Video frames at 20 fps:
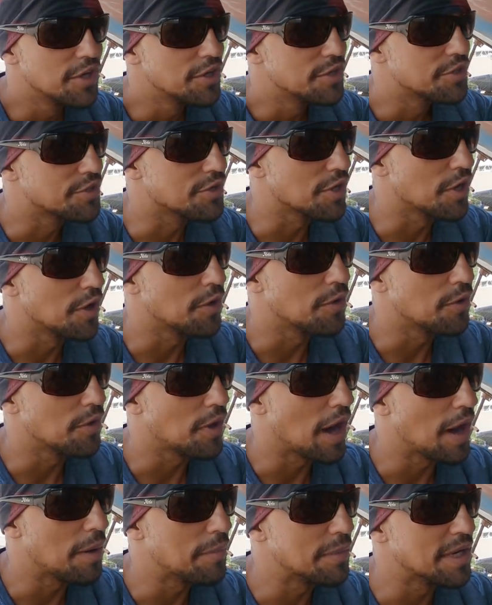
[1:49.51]

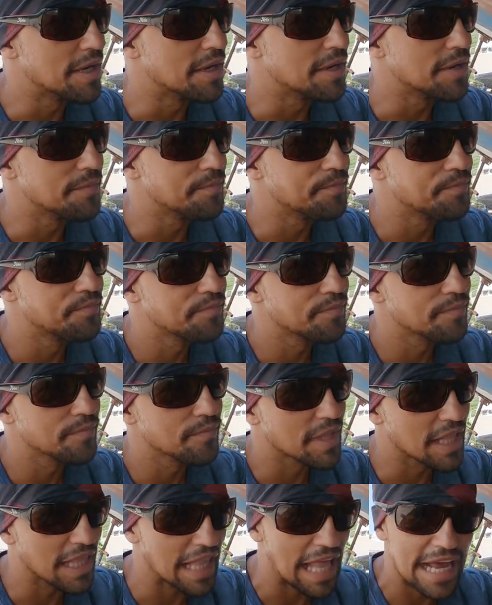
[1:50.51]
So I'm gonna
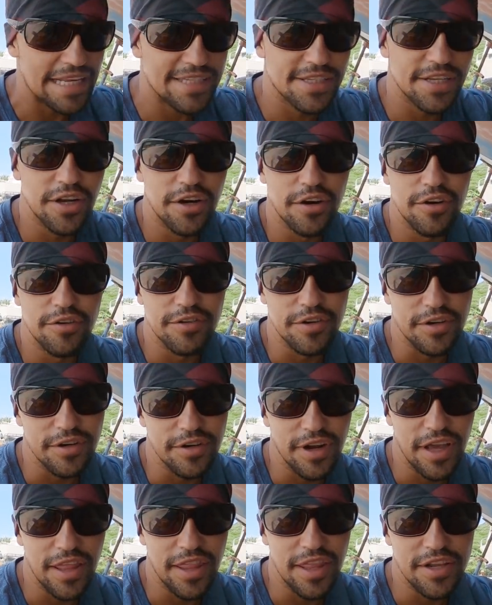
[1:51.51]
glass it
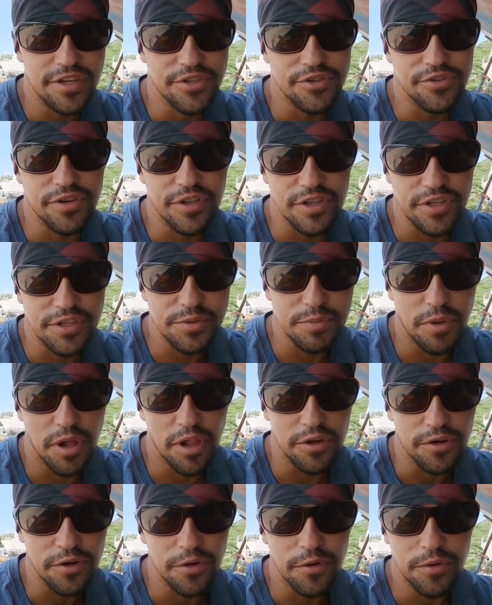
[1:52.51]
over and then drill a
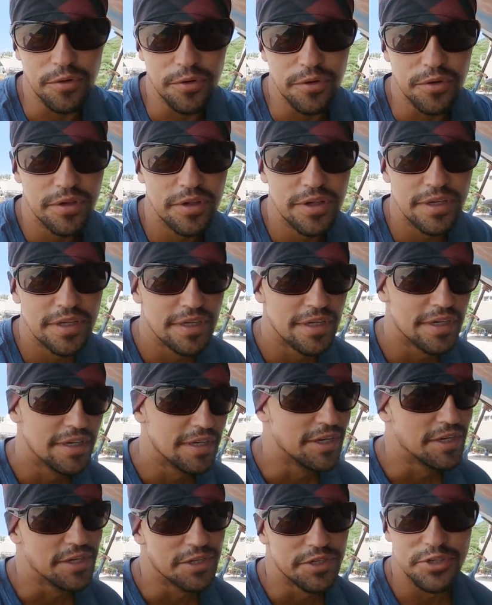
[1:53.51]
smaller hole.
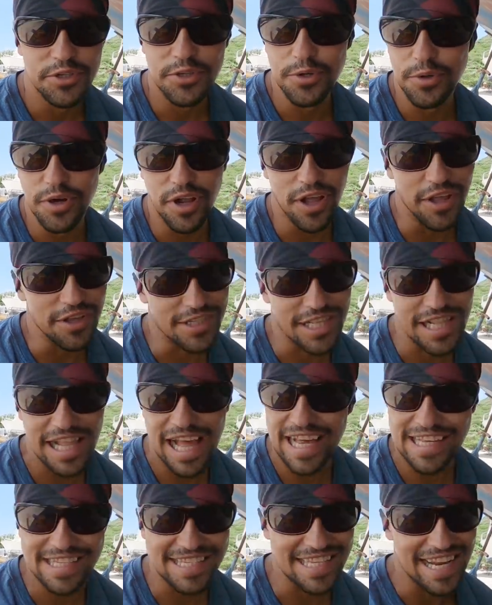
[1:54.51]
Doing all this
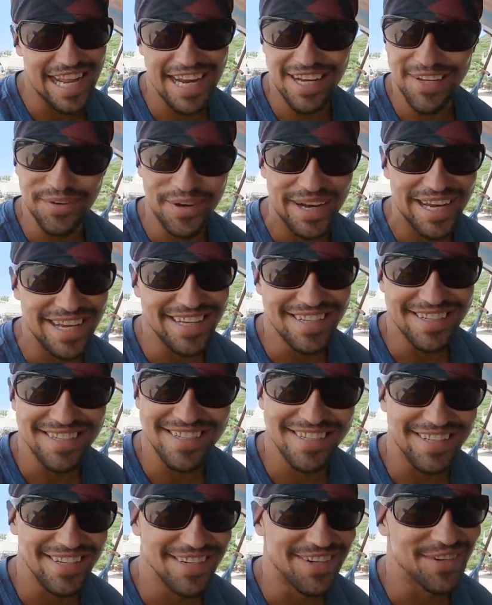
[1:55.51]
glassing
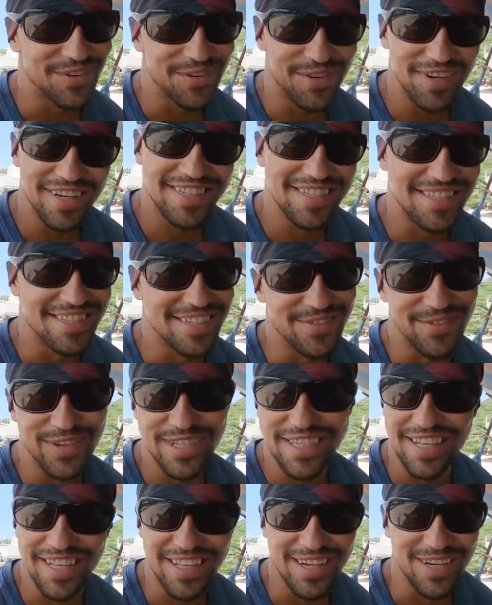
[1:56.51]
anyways, so what's a
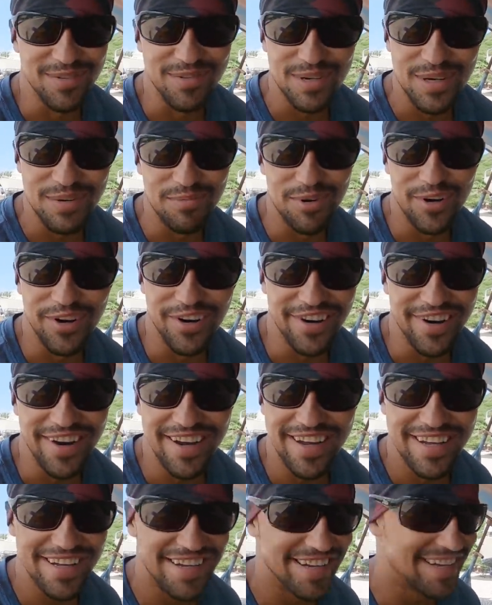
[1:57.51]
little bit more,
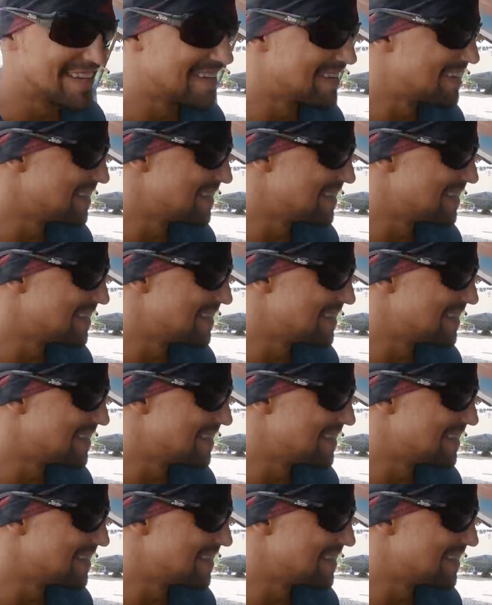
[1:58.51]
right?